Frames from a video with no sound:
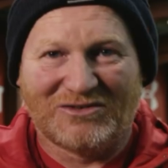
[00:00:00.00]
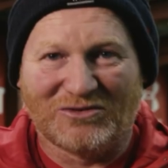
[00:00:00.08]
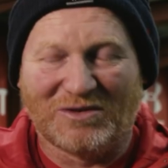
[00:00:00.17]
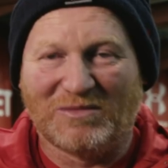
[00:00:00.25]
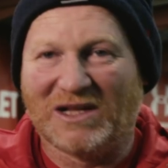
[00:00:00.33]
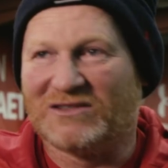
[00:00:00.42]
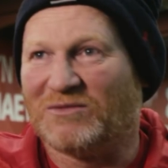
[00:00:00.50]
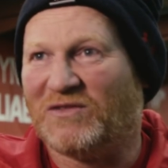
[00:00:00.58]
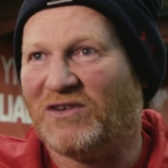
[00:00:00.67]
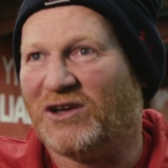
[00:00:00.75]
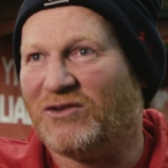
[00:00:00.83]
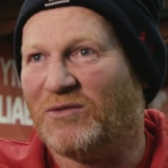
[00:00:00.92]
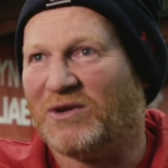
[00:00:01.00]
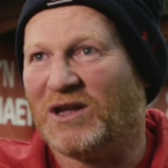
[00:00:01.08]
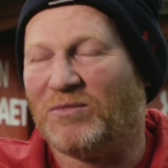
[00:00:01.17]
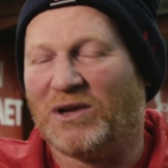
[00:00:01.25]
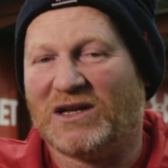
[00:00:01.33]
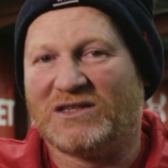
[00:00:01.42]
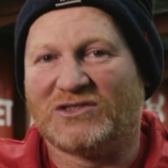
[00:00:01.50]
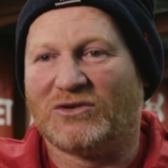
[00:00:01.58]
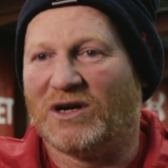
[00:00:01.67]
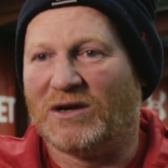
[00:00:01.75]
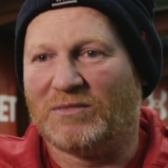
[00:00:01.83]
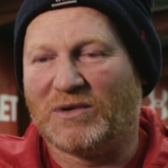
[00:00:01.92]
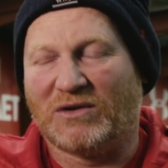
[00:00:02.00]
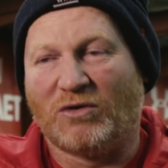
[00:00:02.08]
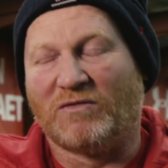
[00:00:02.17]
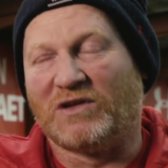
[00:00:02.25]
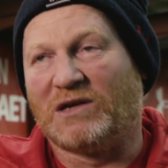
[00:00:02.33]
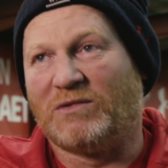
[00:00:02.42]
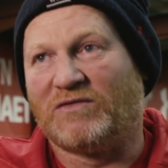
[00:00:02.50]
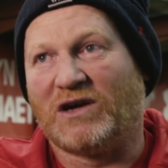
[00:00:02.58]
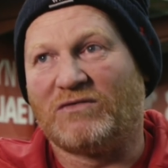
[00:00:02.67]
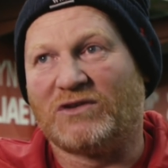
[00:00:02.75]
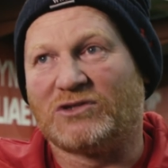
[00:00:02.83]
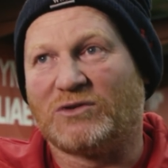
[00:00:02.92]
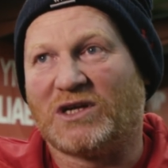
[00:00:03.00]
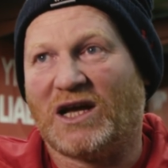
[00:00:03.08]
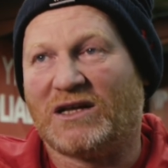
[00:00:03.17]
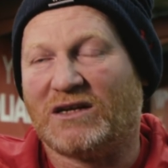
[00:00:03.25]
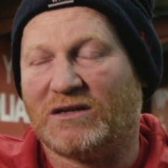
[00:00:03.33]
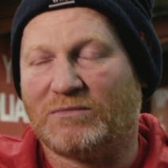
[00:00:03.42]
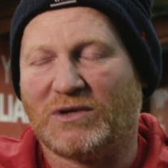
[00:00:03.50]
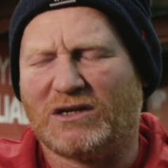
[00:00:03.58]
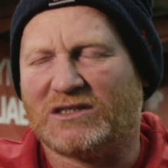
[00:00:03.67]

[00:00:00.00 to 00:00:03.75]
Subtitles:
through the mill, to be fair to them, when they play. So, but hopefully he'll be fine for this weekend and be in